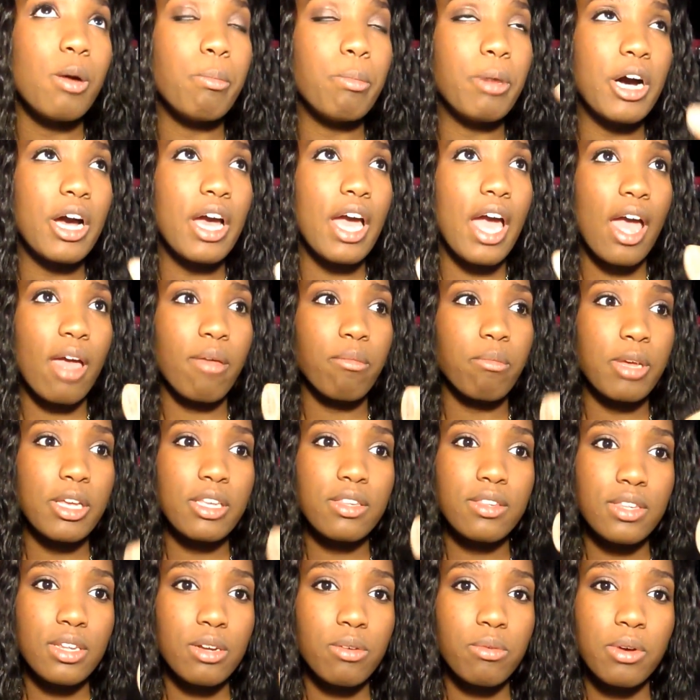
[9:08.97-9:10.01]
but I
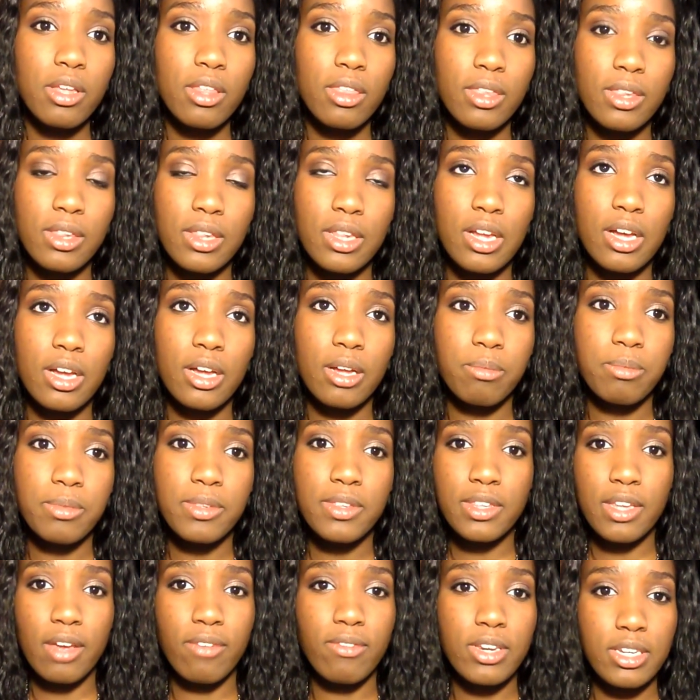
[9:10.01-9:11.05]
mixed it with some
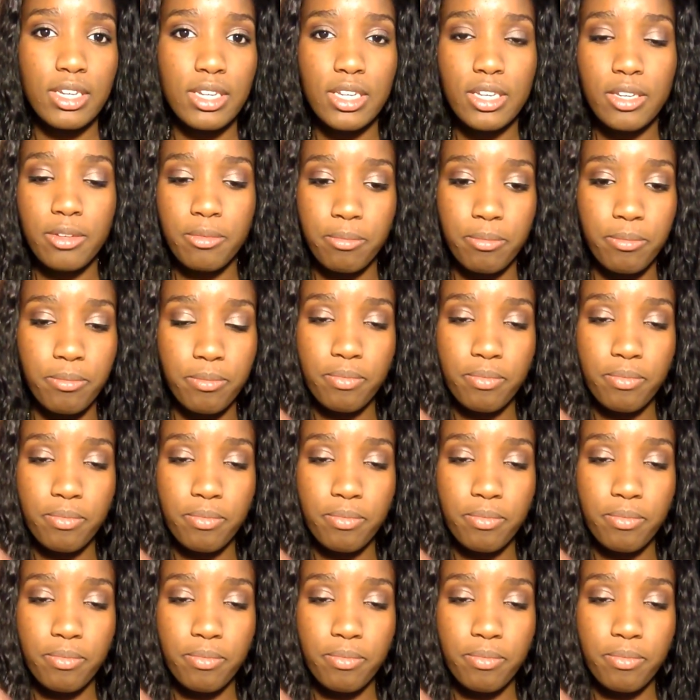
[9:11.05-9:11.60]
70.